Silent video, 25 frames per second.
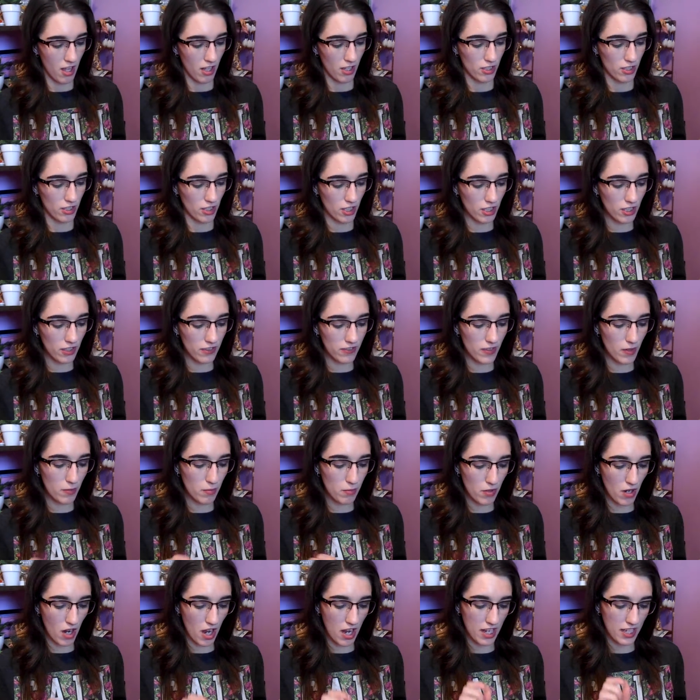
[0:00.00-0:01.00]
look for
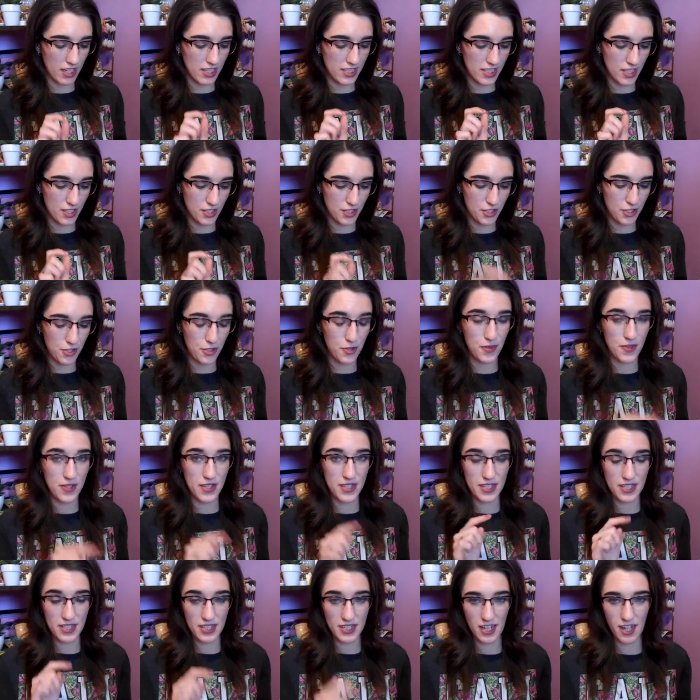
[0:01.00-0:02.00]
products that do the
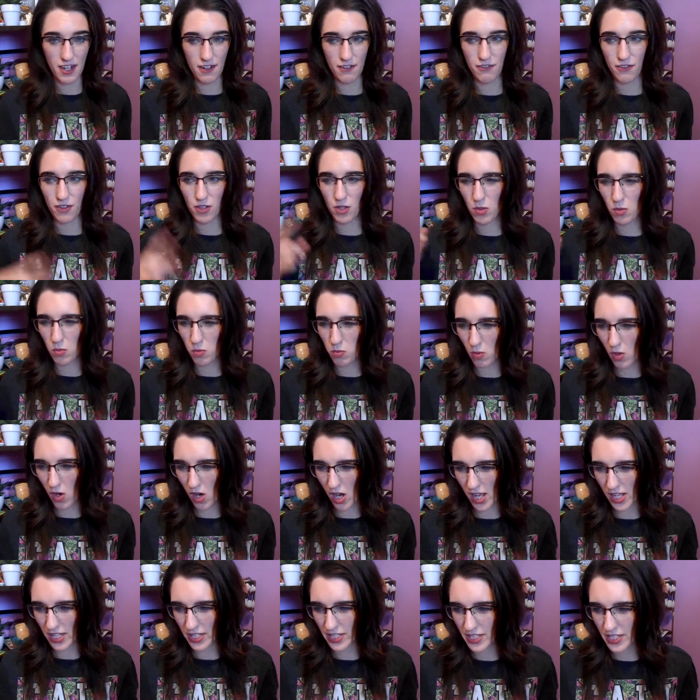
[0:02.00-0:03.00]
stuff you
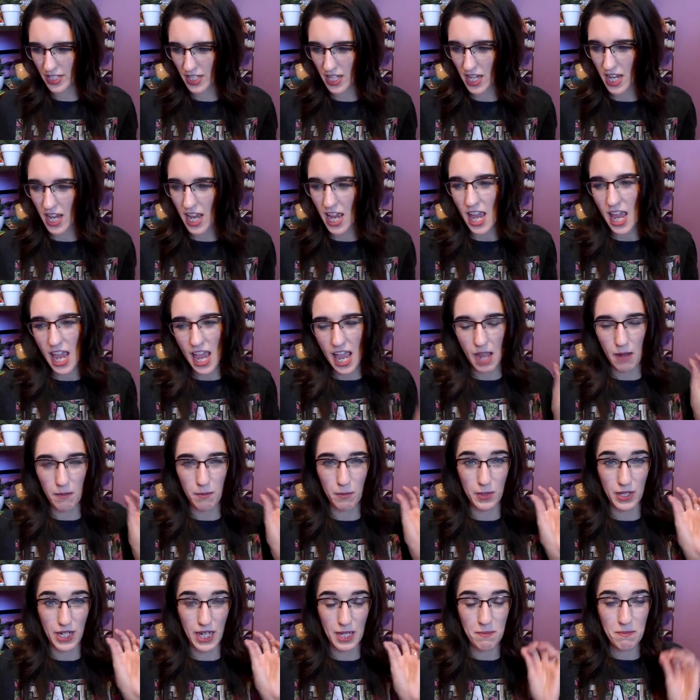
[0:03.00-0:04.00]
want. And
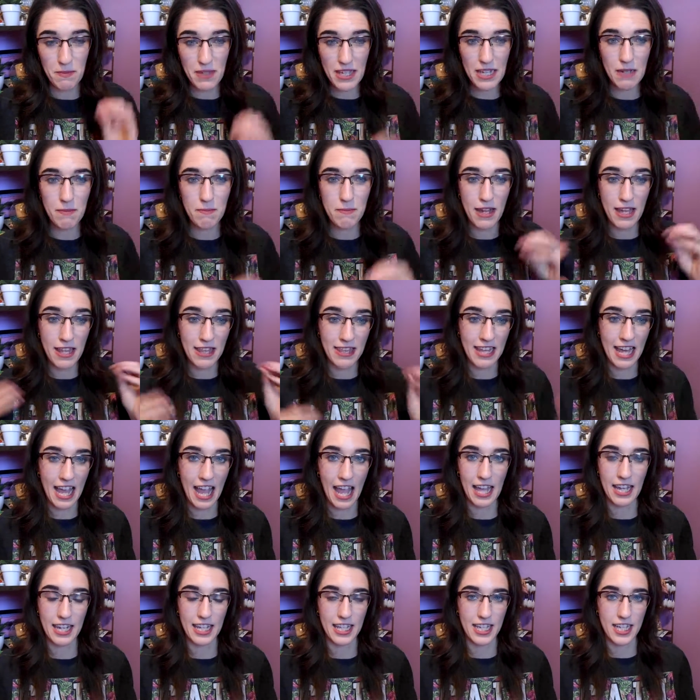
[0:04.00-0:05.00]
what I mean by
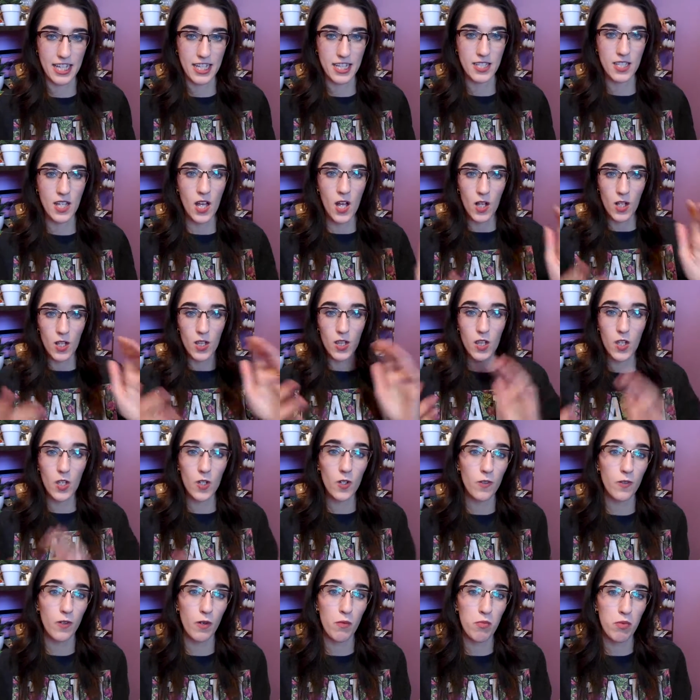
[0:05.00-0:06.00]
that is
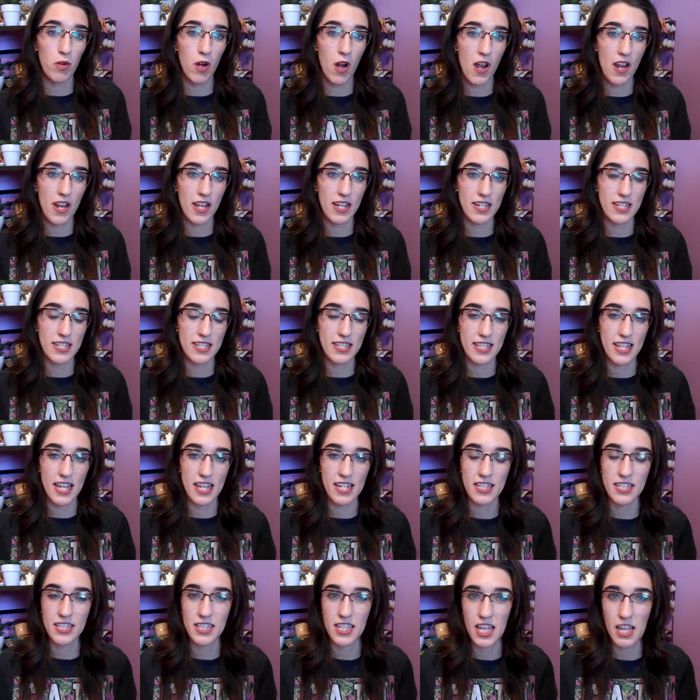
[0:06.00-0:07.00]
look for products
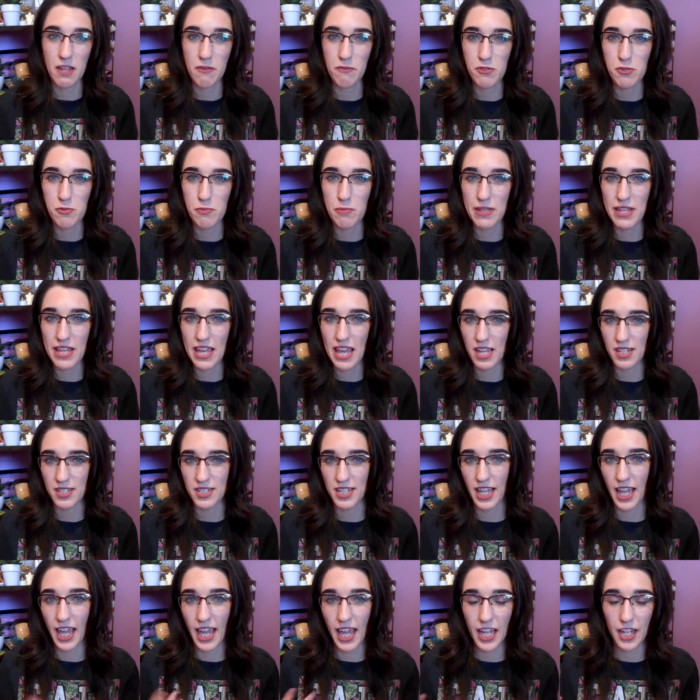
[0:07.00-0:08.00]
that claim to be
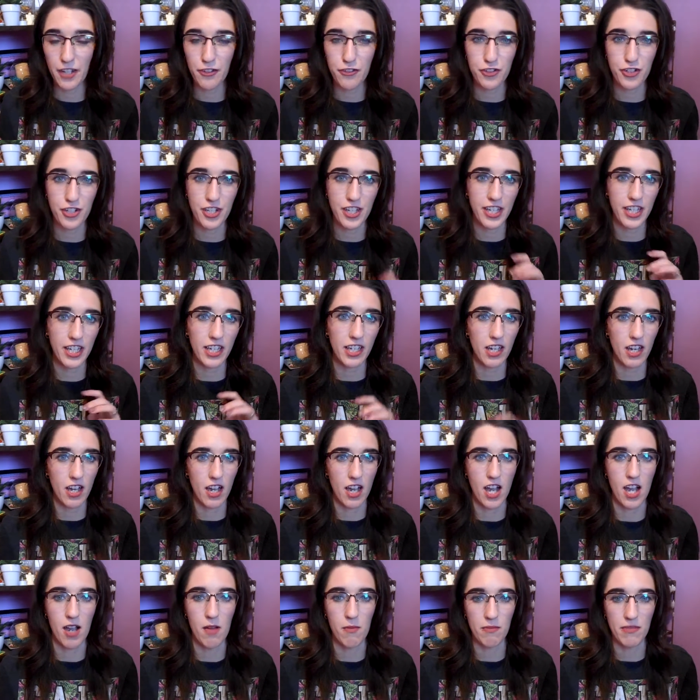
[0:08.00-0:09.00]
anti-aging,
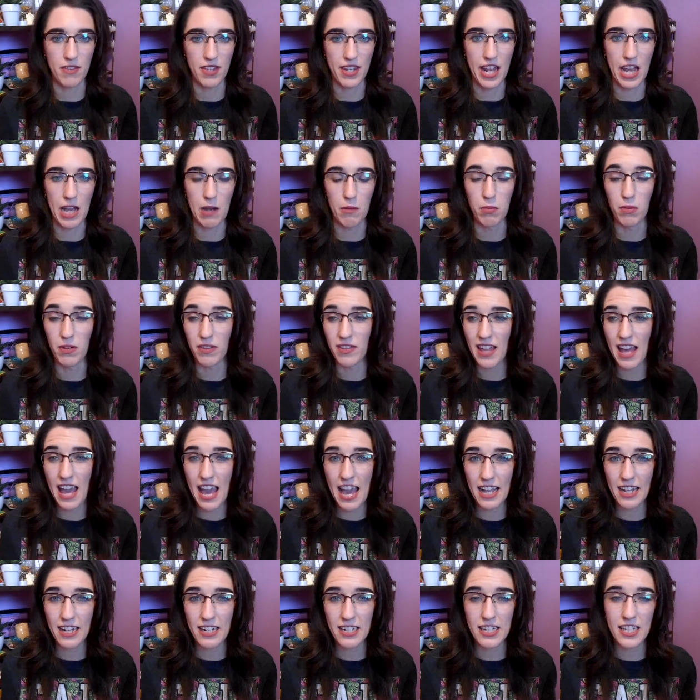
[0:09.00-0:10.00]
um, that help with
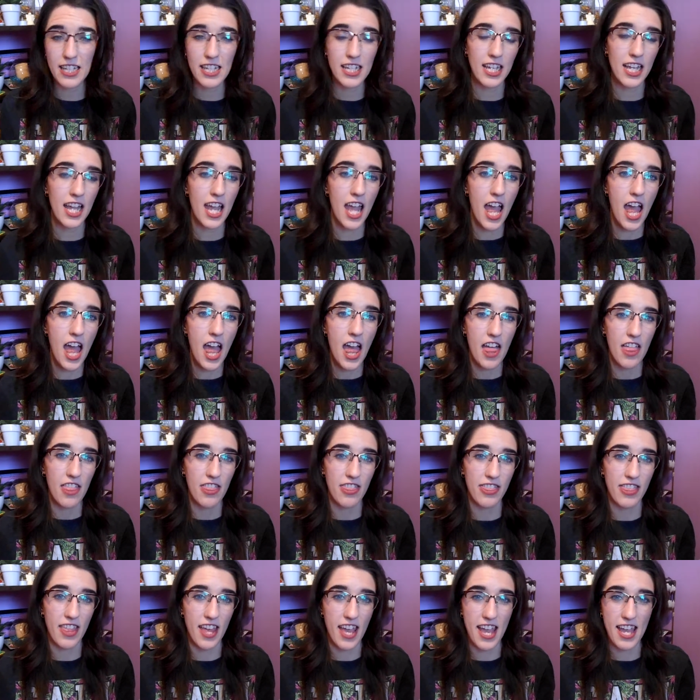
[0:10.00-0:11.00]
acne,
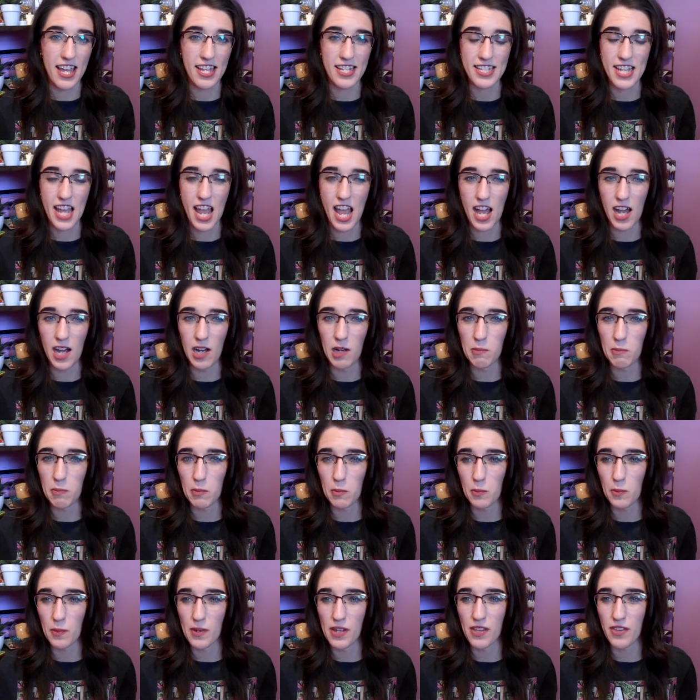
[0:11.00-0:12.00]
that help
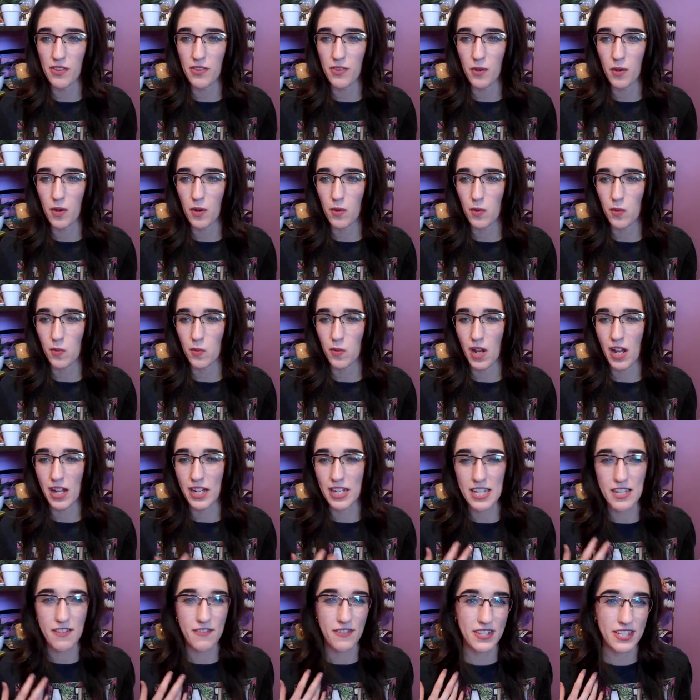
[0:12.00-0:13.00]
with
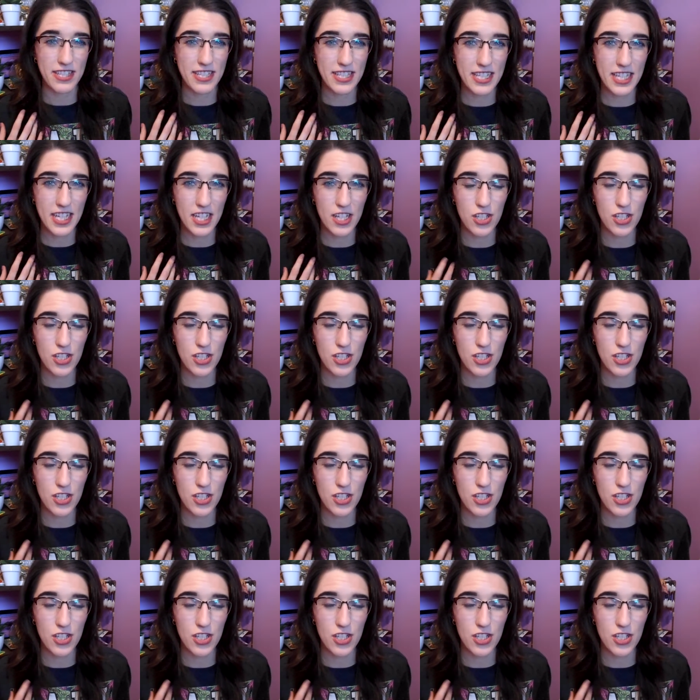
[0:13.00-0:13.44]
uneven skin